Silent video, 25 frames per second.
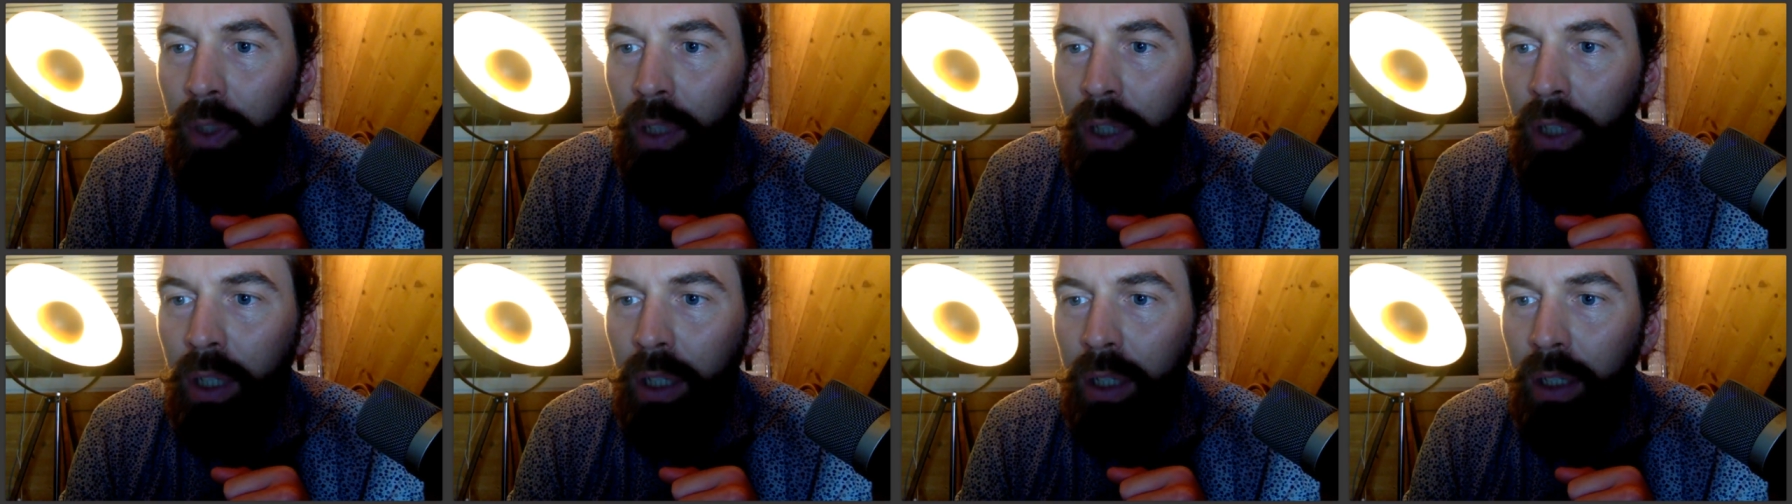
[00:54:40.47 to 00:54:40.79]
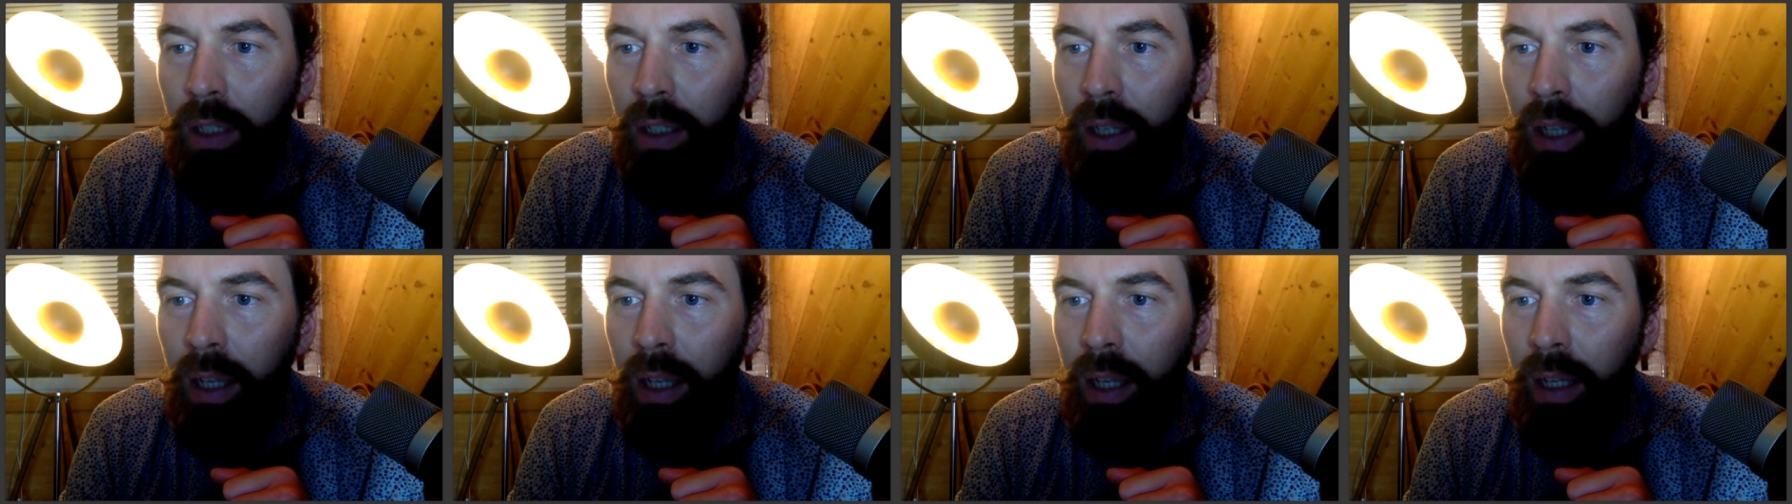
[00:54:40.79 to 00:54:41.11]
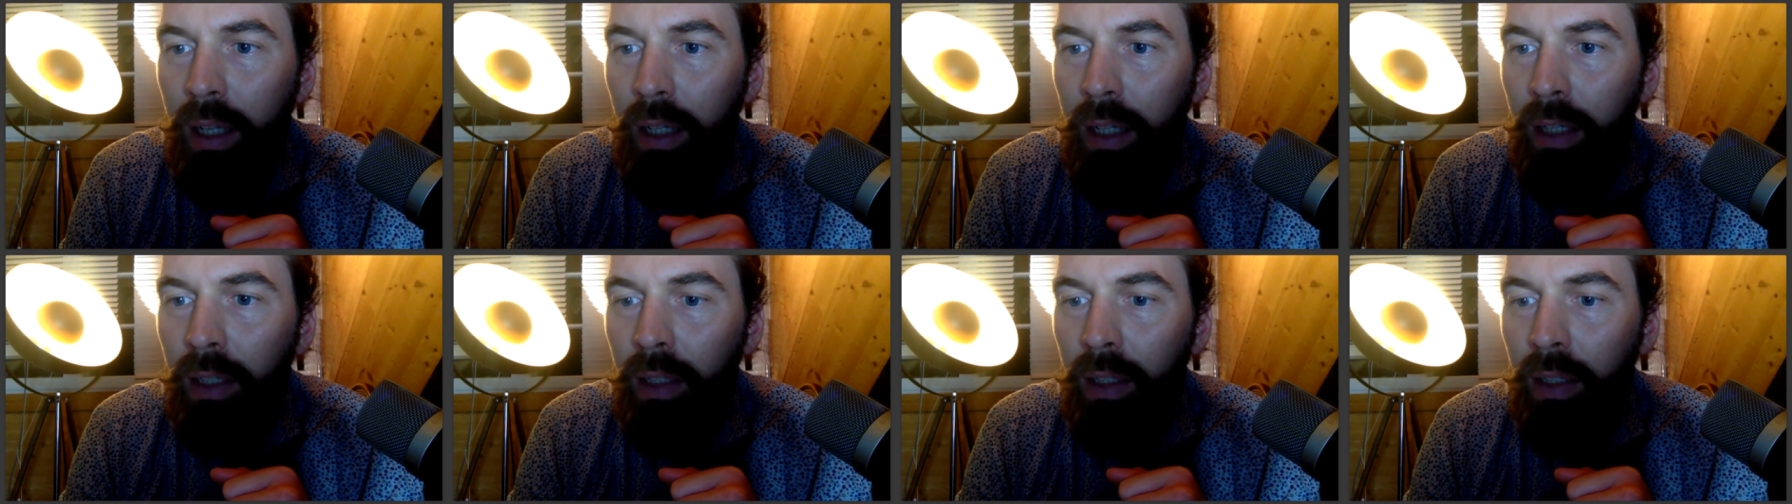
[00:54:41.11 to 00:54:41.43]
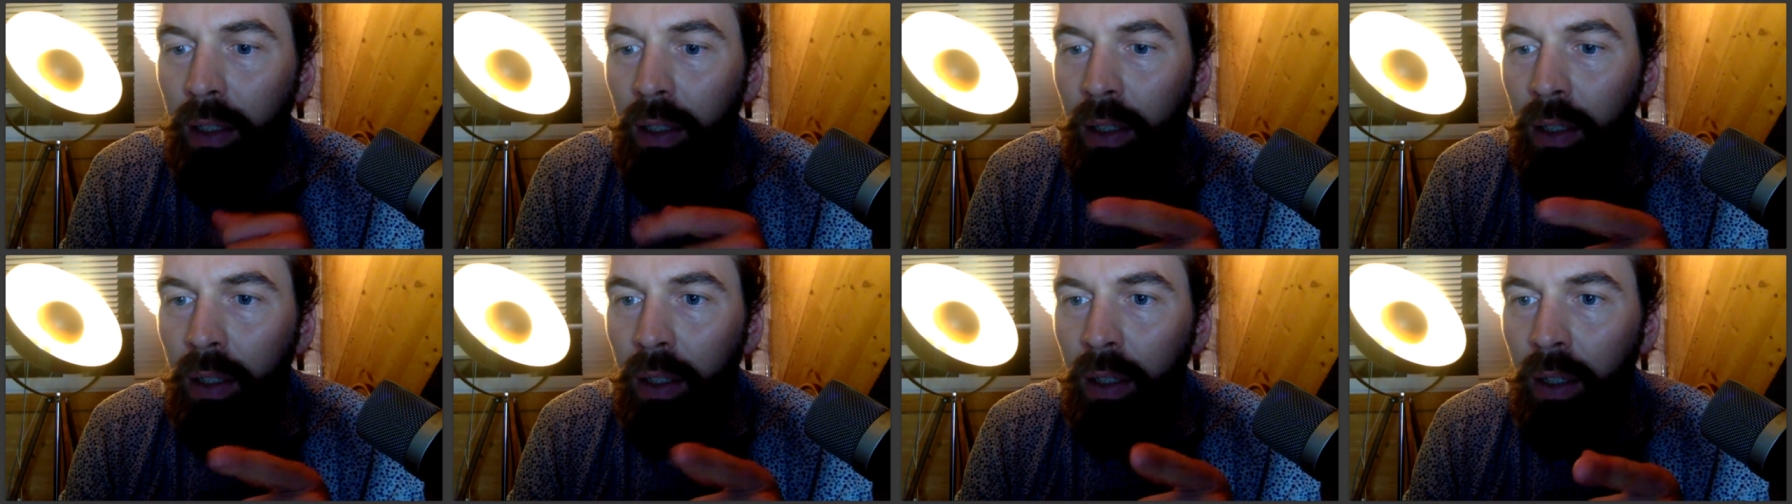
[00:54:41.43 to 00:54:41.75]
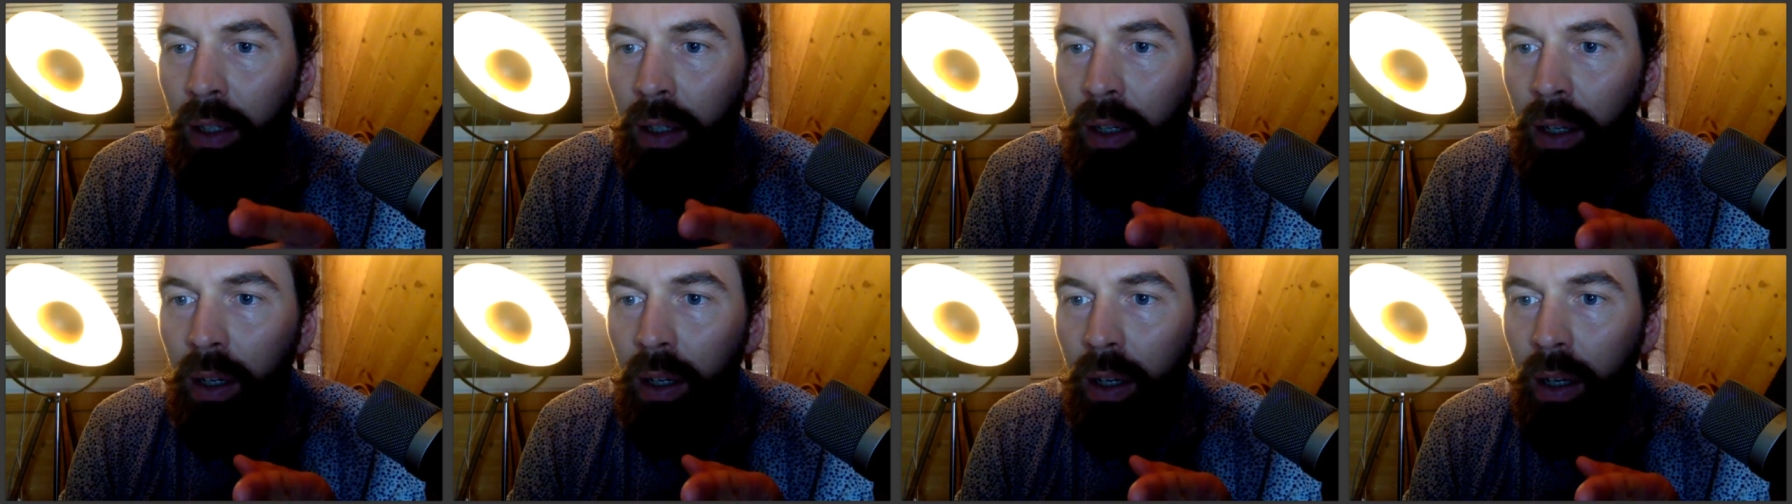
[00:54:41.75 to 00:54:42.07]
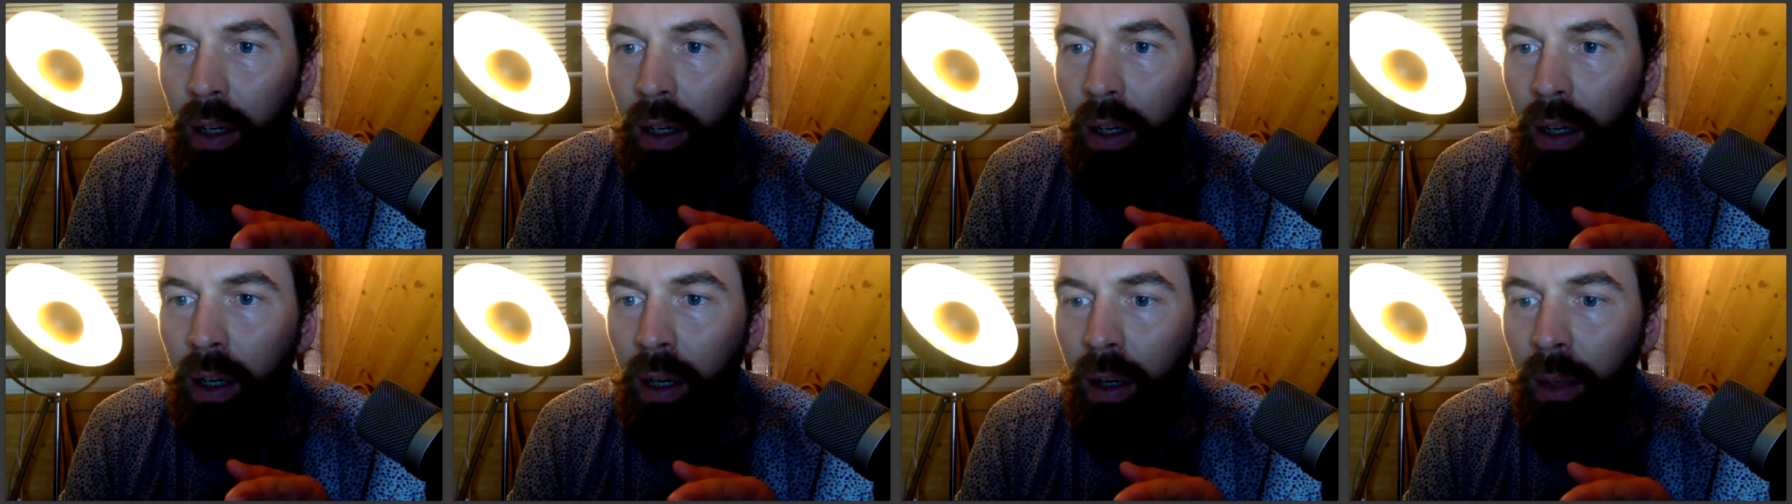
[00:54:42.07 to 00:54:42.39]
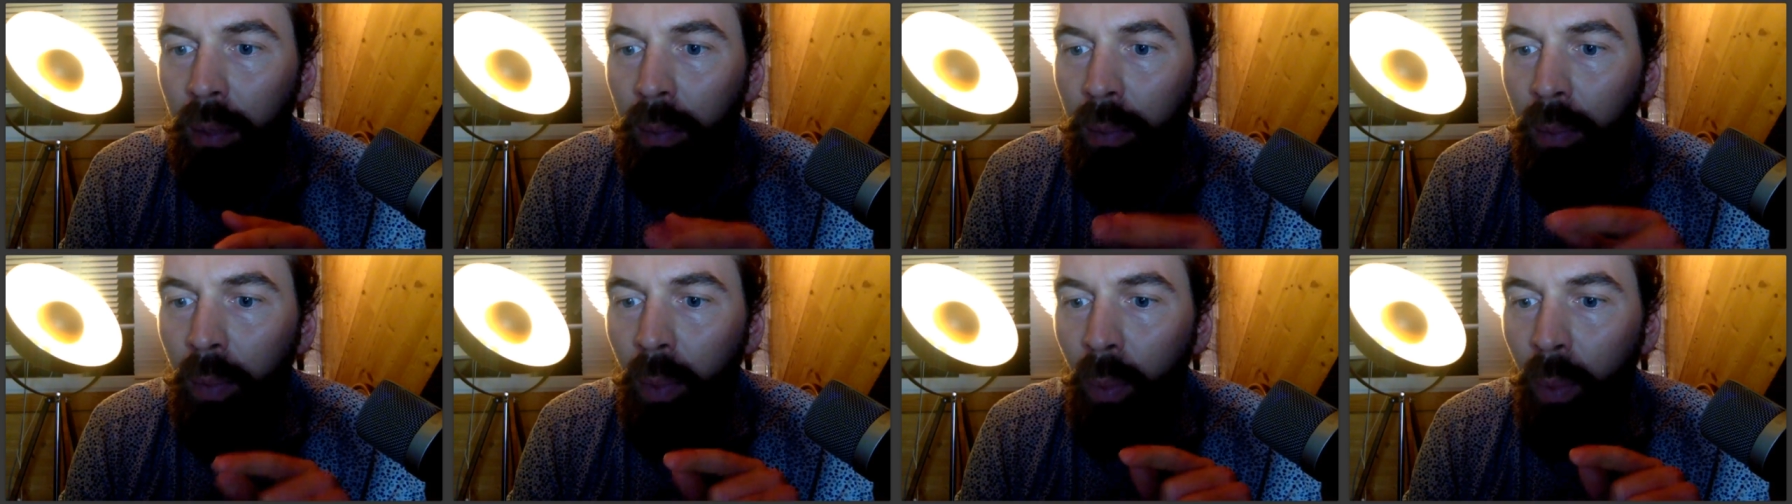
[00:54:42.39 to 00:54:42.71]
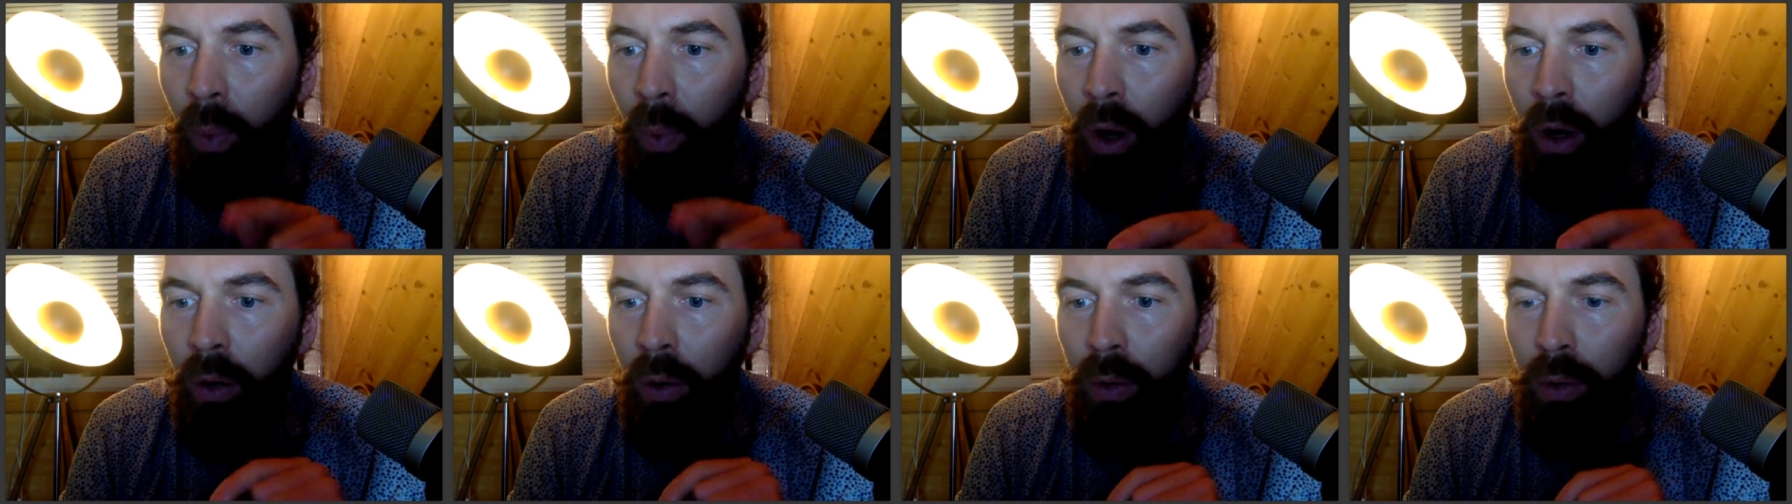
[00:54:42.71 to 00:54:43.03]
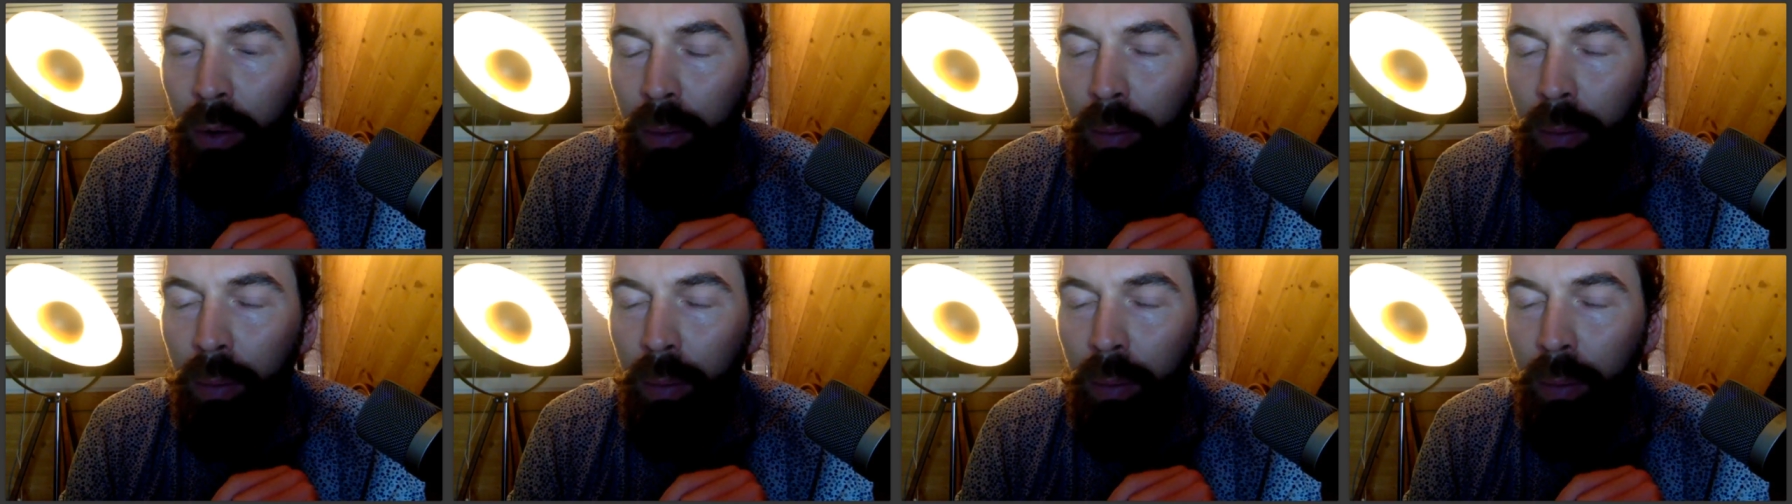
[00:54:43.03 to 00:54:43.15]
Just click work